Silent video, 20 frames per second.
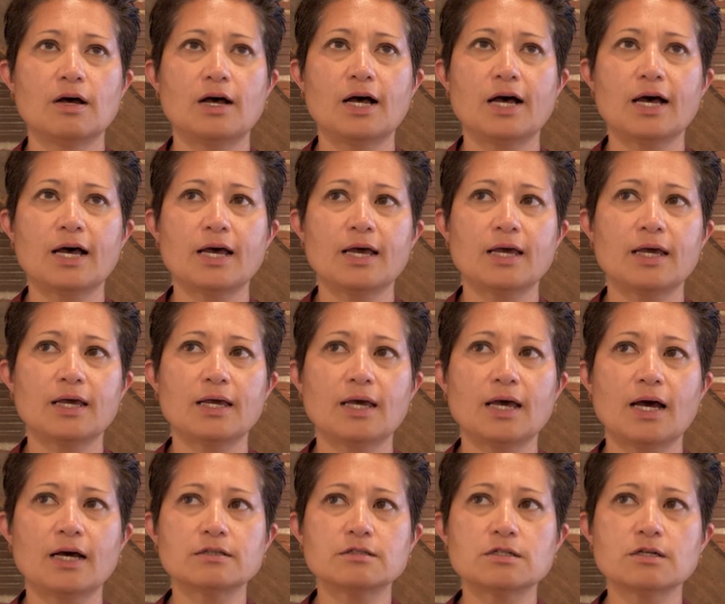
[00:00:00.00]
I
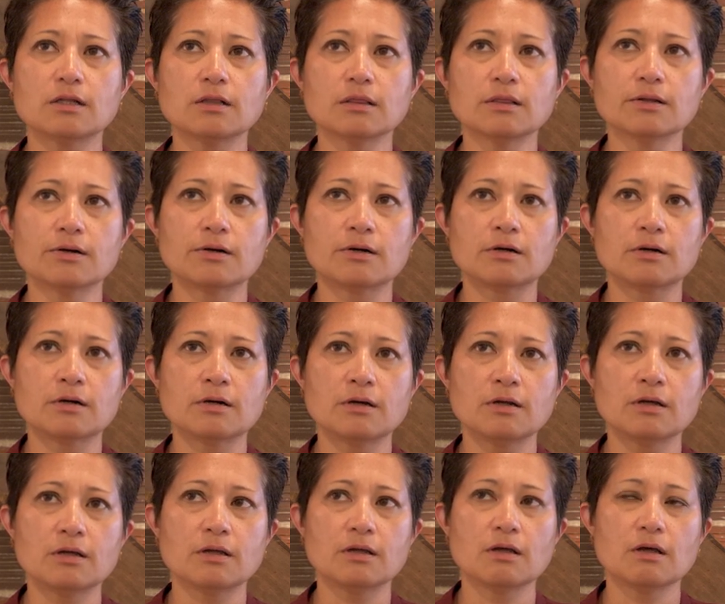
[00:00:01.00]
had to
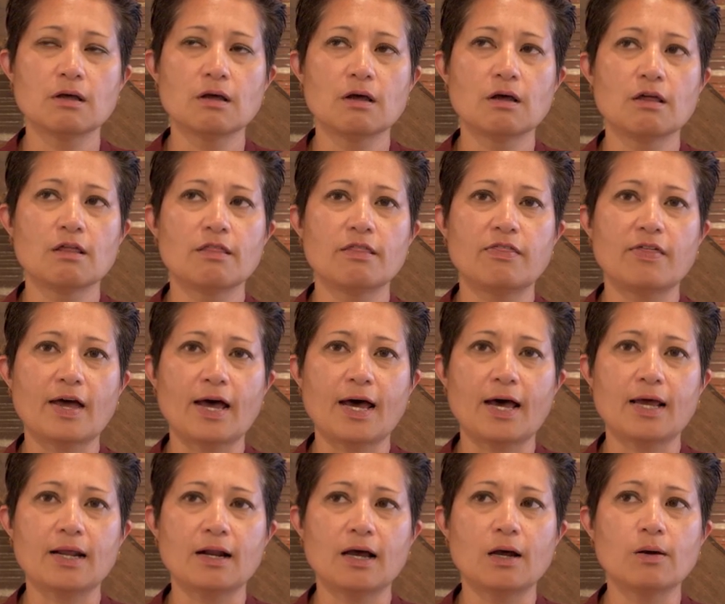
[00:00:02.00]
learn
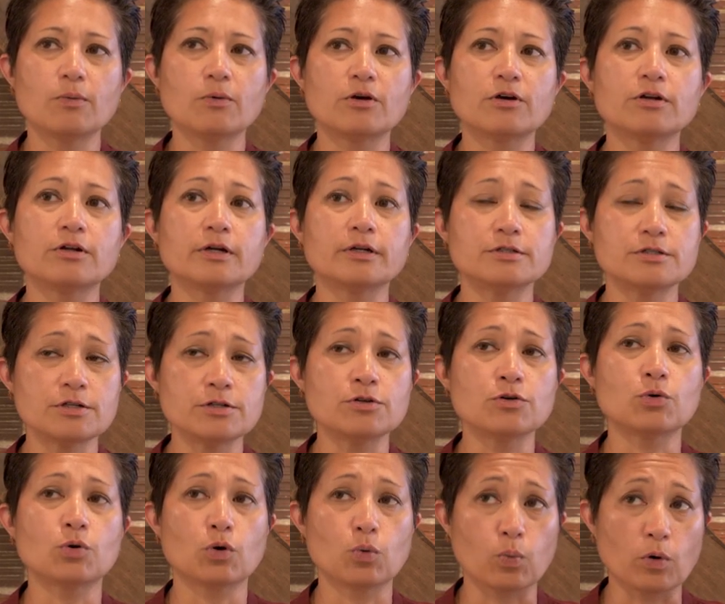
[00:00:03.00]
that I could continue
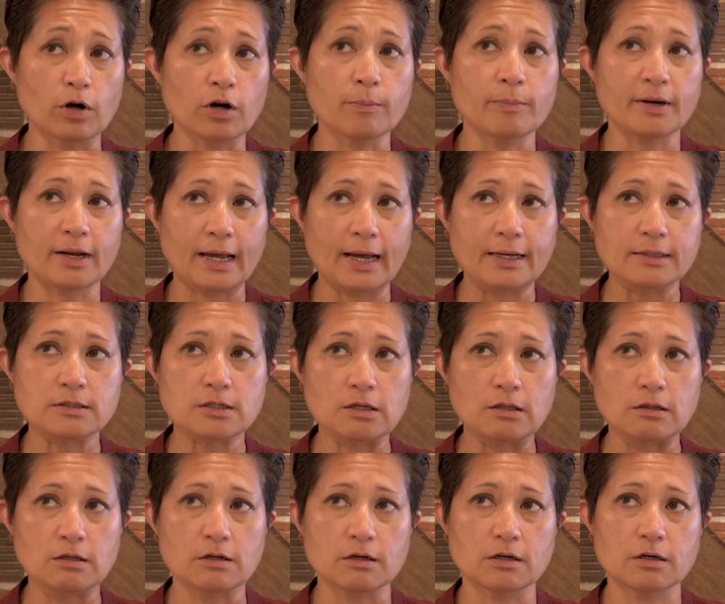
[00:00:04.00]
her work, but it had to
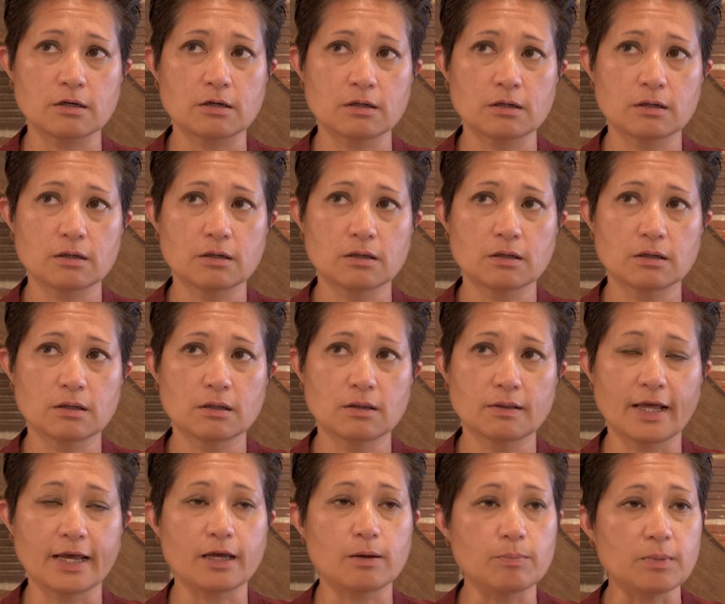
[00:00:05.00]
look
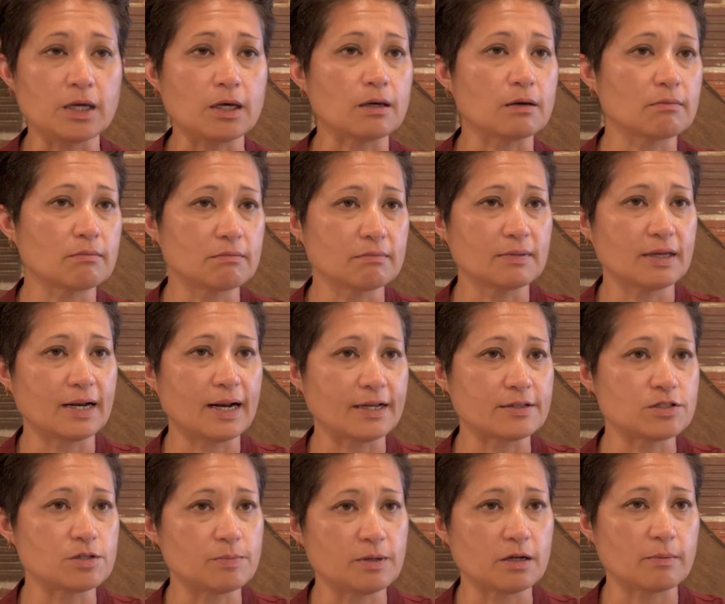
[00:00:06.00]
like me. It had
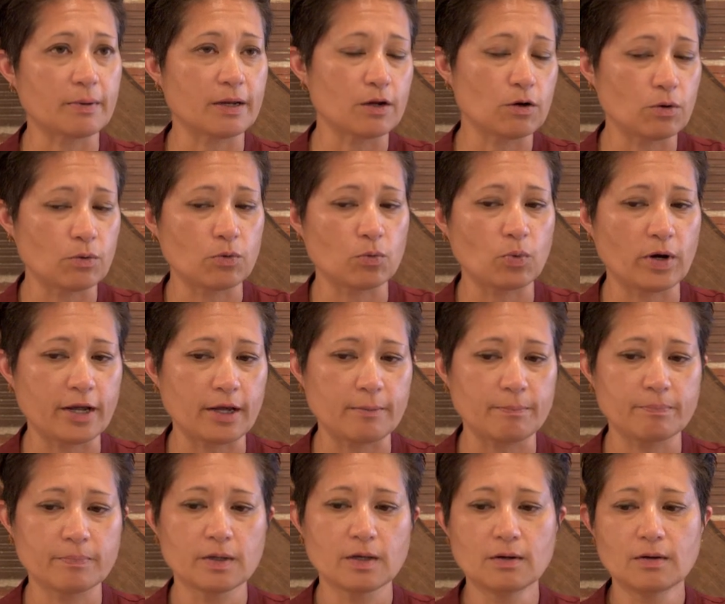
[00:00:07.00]
to be in my own way.
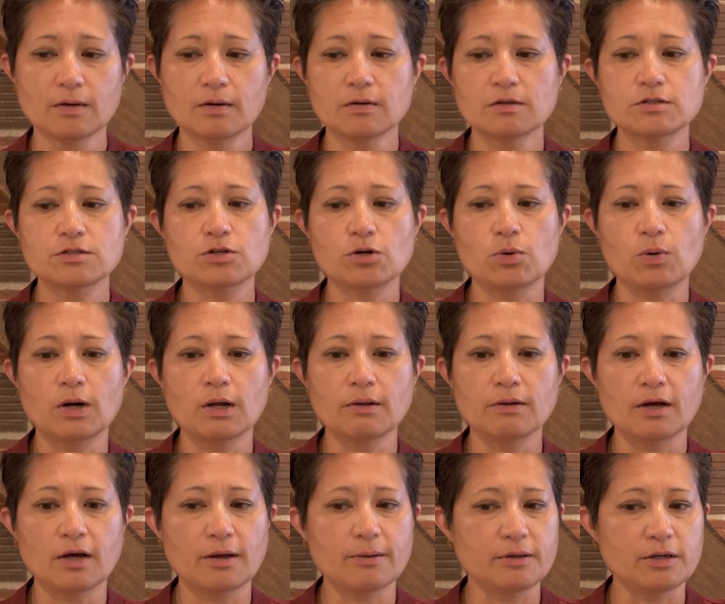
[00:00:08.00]
So,
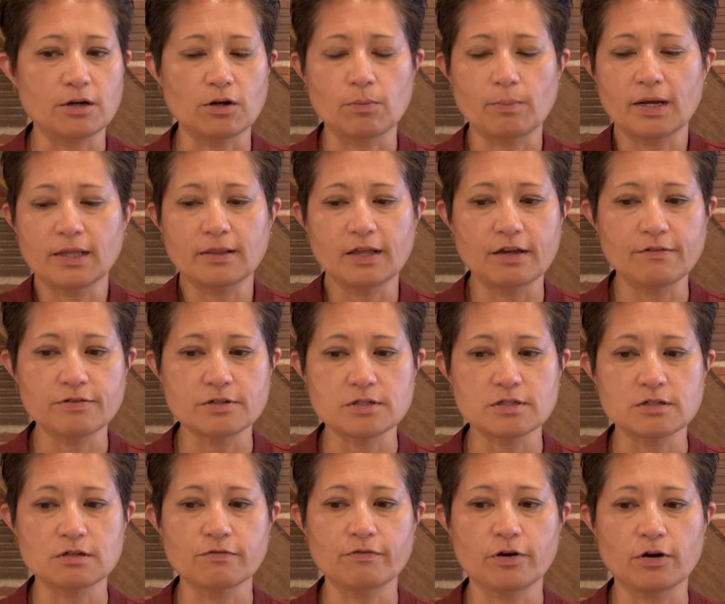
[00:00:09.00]
you know, my life is
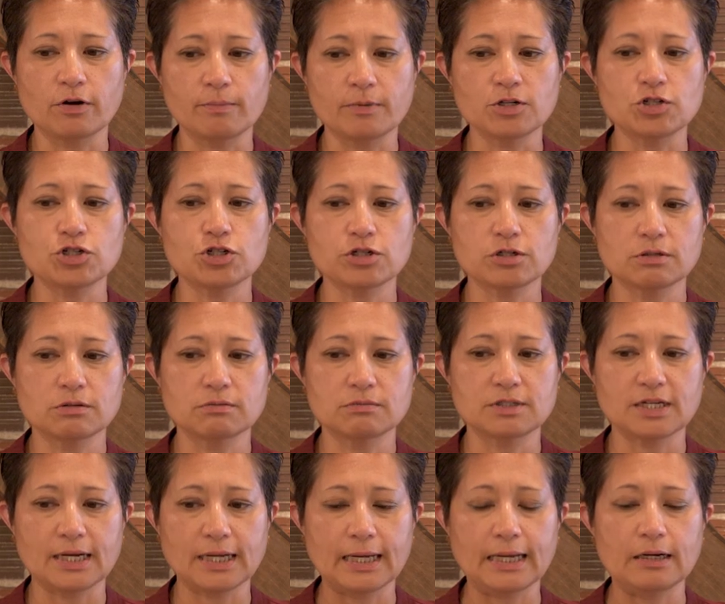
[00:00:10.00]
still very much
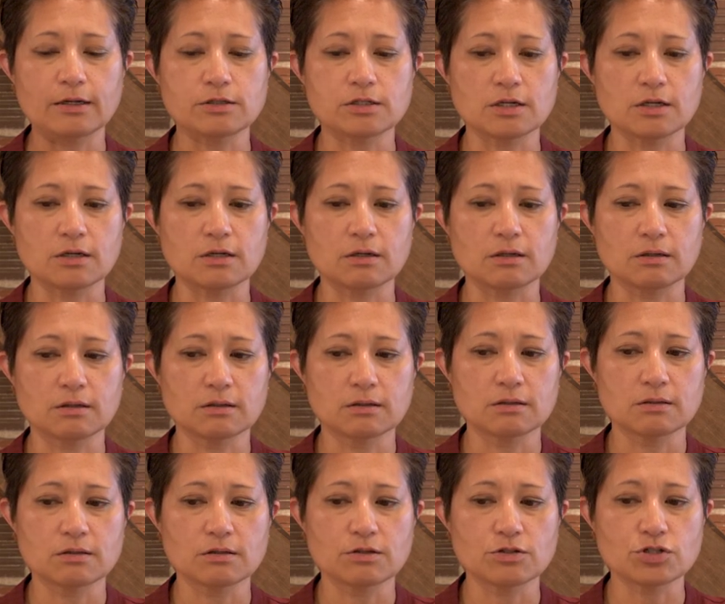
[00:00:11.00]
dedicated to
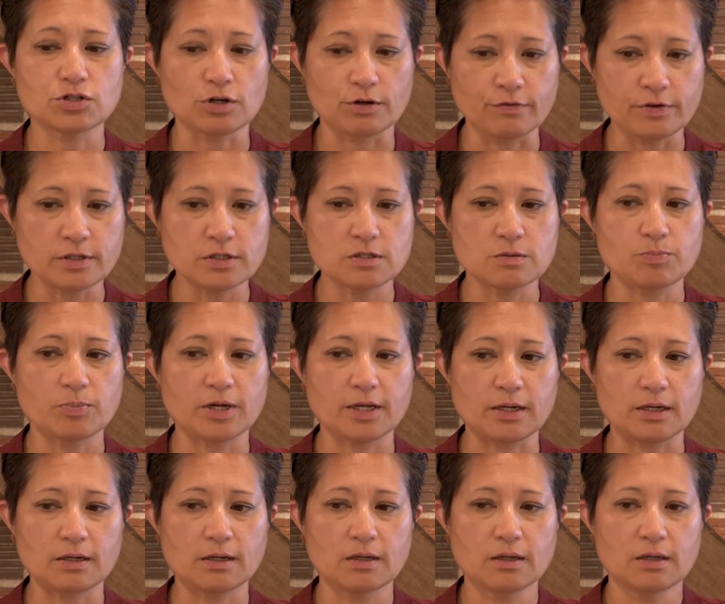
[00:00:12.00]
service,
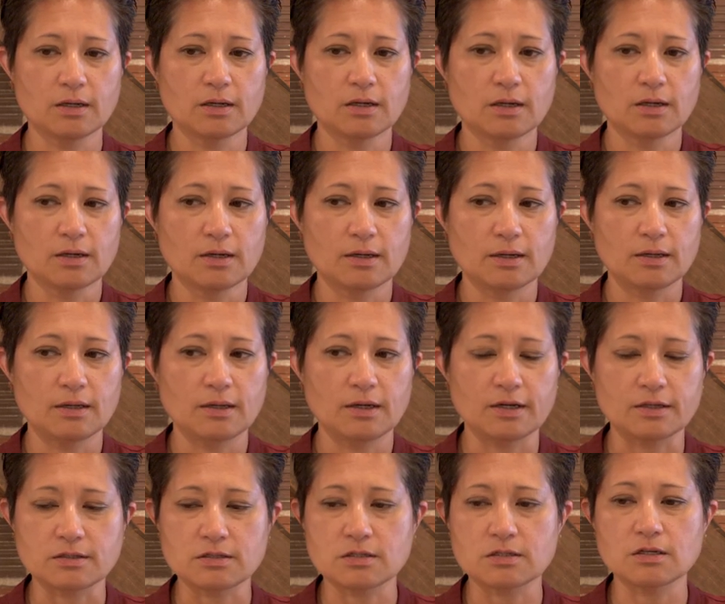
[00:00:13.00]
but
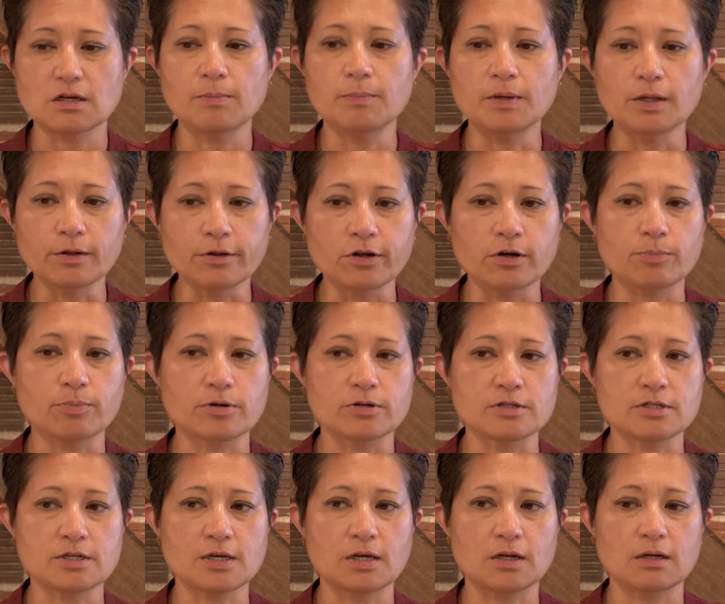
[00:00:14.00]
it's
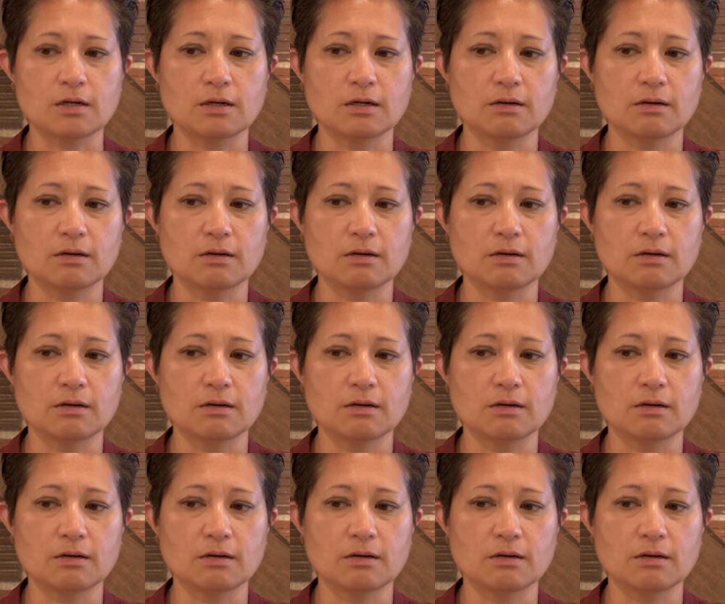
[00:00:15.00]
1,000,000%